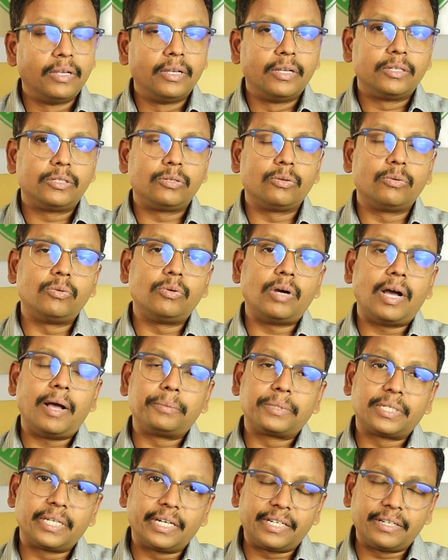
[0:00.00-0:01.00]
So
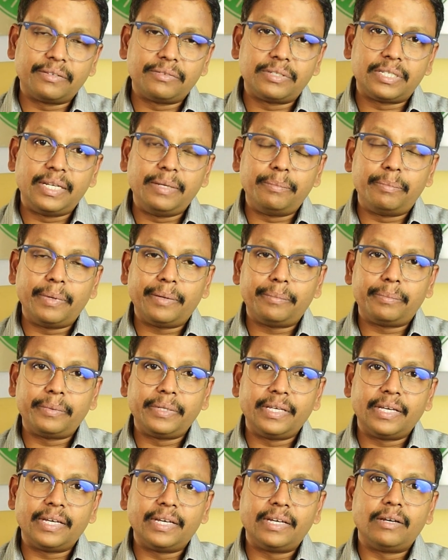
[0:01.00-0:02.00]
obstructive sleep
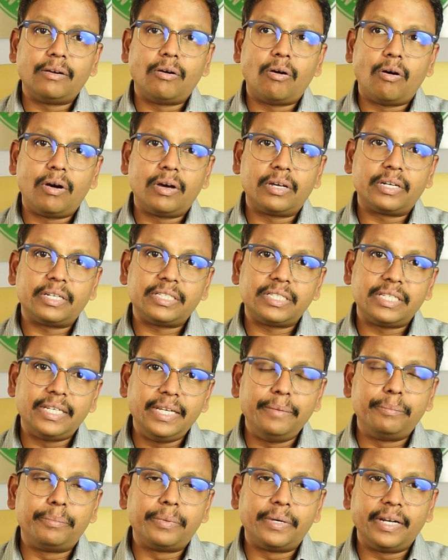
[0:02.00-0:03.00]
apnea or
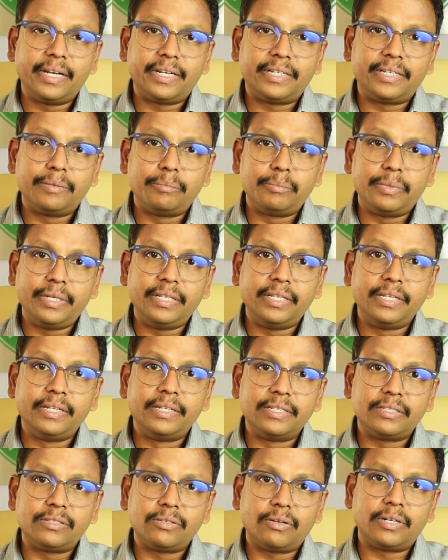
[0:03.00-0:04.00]
sleep related breathing
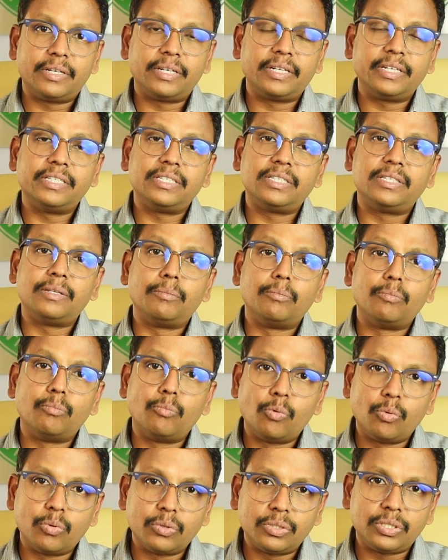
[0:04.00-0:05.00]
disorder is the
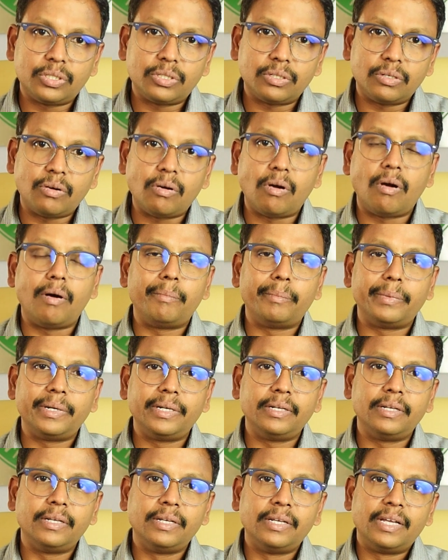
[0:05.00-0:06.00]
most
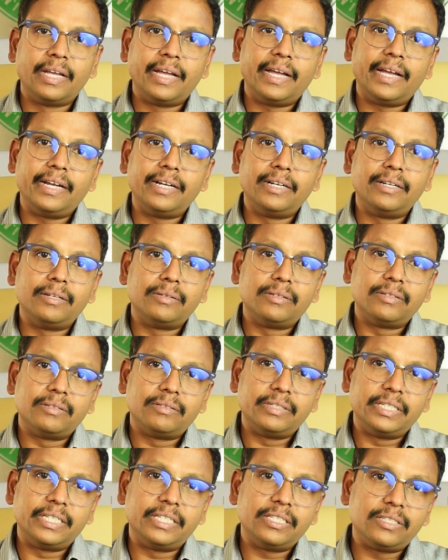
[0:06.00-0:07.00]
common, and
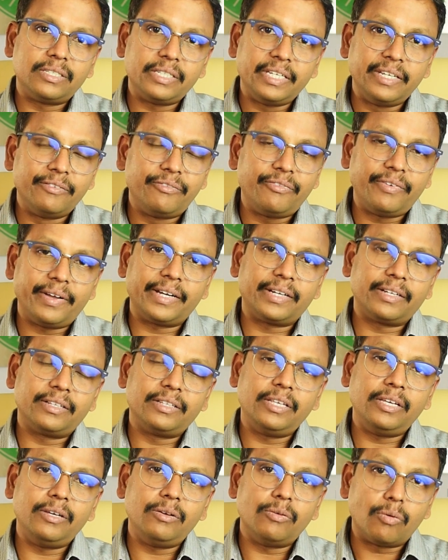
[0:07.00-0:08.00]
it is in fact
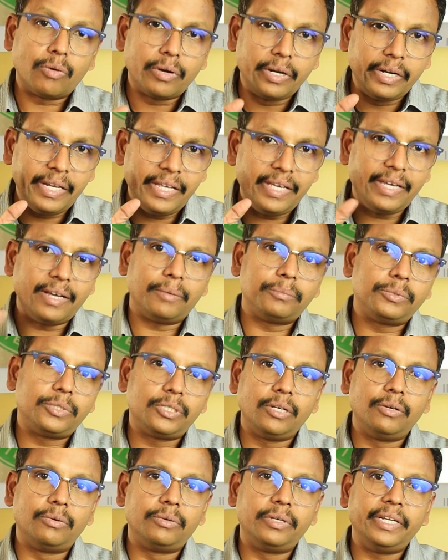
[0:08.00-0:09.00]
the only
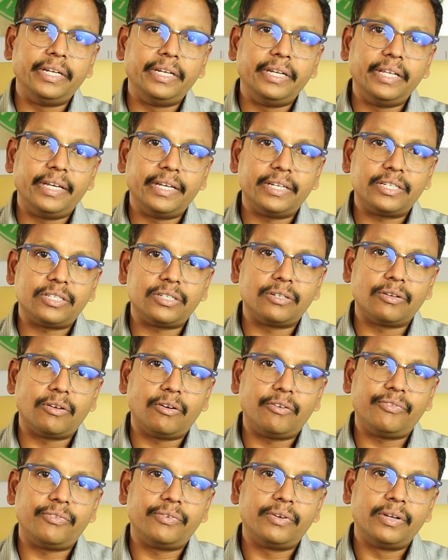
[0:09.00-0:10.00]
absolute indication
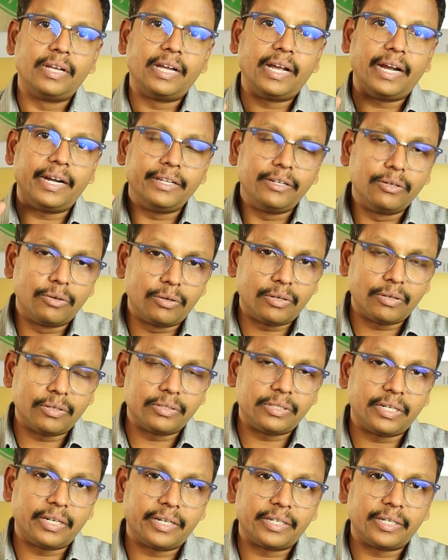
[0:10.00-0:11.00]
of
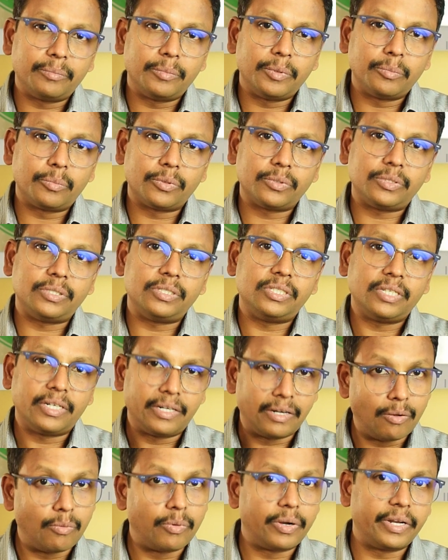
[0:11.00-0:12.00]
adenotonsillectomy procedure
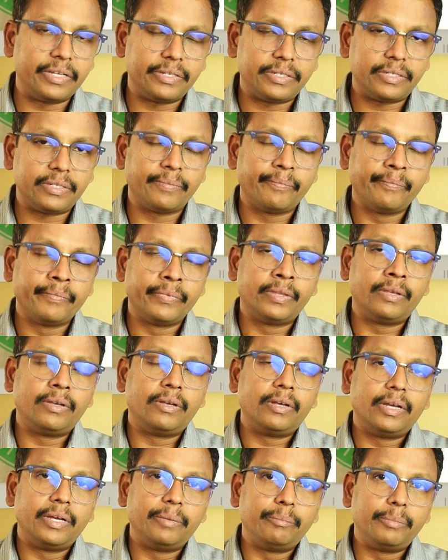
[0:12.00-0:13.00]
nowadays,
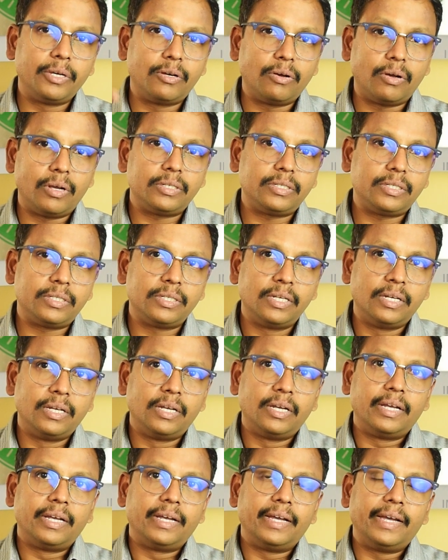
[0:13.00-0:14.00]
because
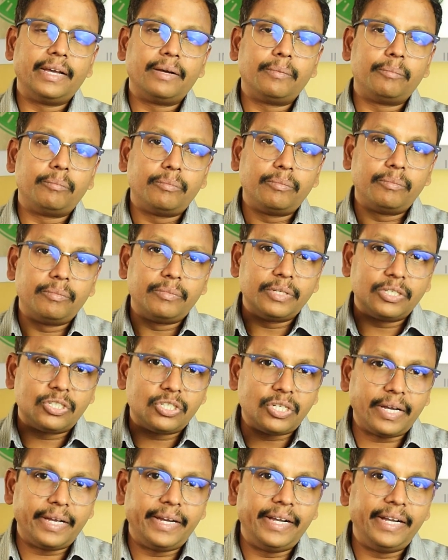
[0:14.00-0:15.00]
a
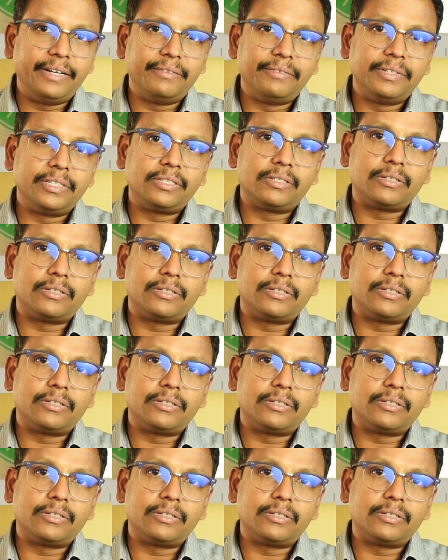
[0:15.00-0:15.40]
child with